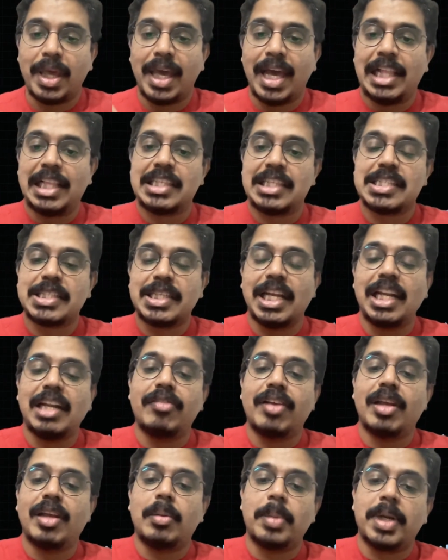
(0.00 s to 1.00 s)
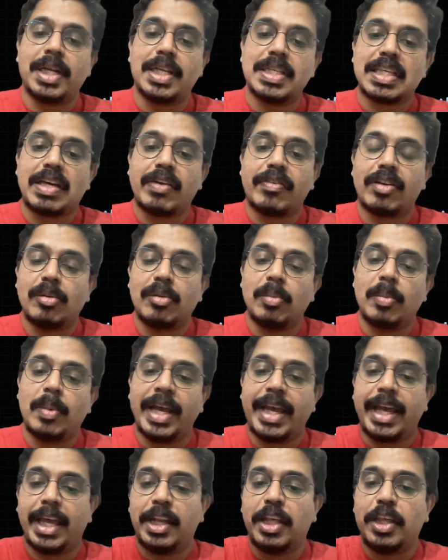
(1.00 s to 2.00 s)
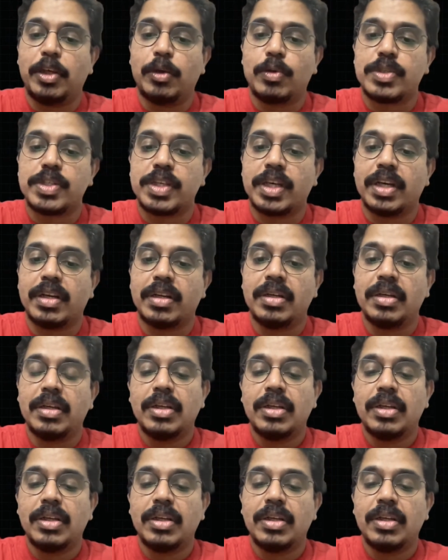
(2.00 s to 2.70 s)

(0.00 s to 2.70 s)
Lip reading: I'll still be discoverable by any user